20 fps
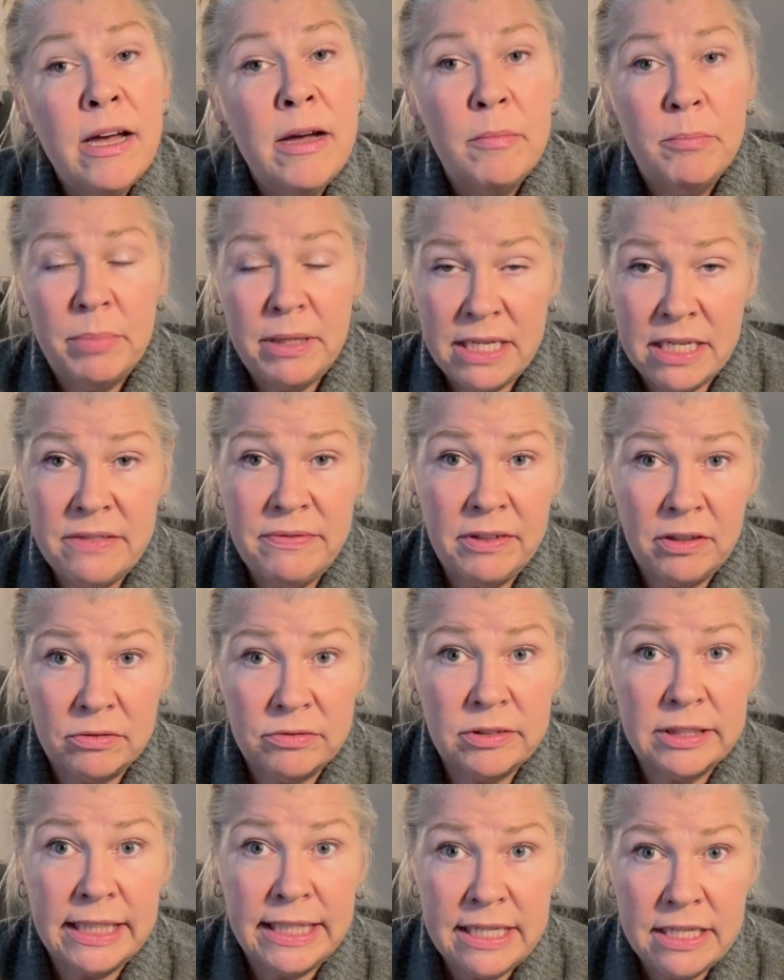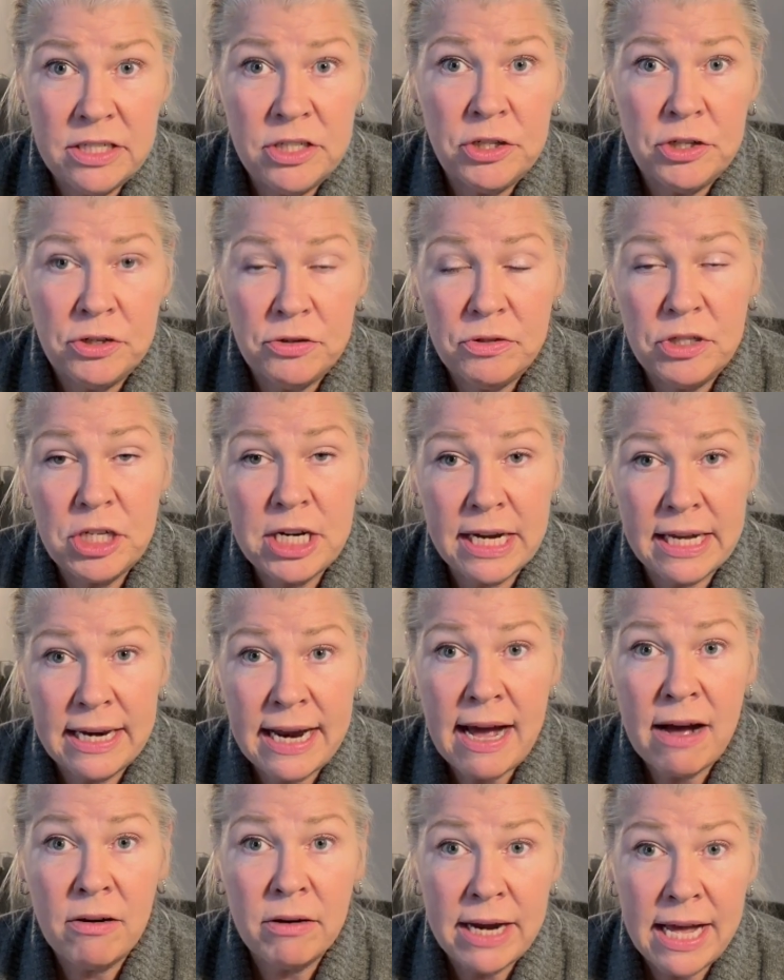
please feel free to check it out